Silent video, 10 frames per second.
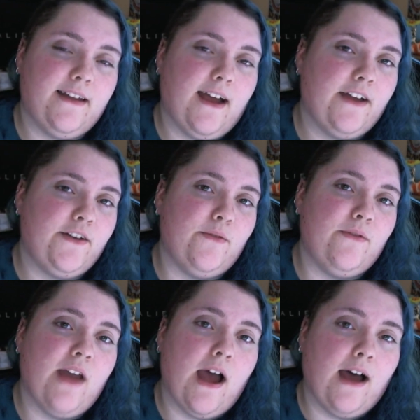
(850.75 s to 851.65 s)
I do
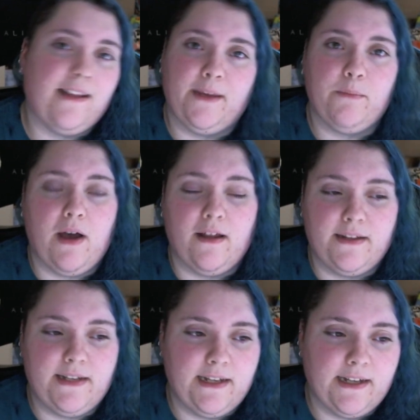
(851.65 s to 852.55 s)
not like
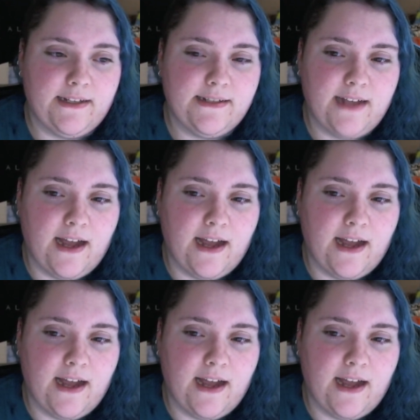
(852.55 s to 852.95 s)
politics.